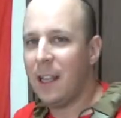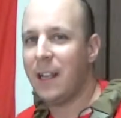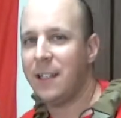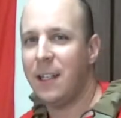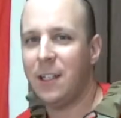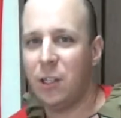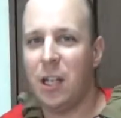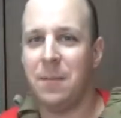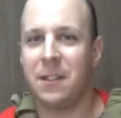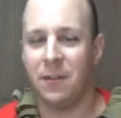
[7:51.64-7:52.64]
like I said, it's
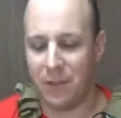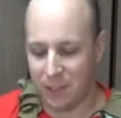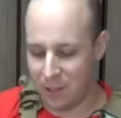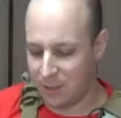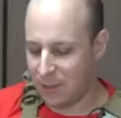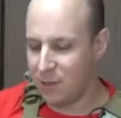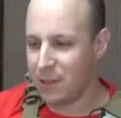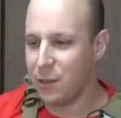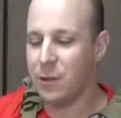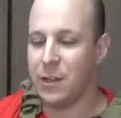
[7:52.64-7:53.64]
cheap, it's efficient, and you can
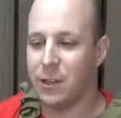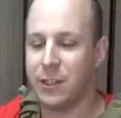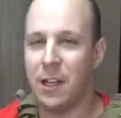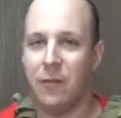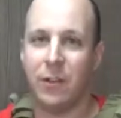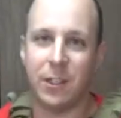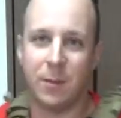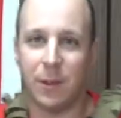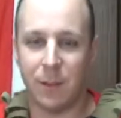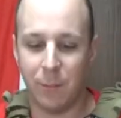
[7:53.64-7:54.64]
do it yourself, which is the
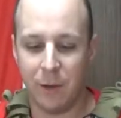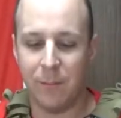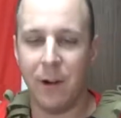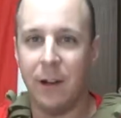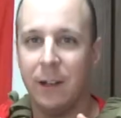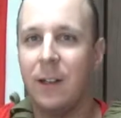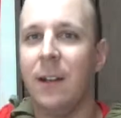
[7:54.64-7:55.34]
most important part.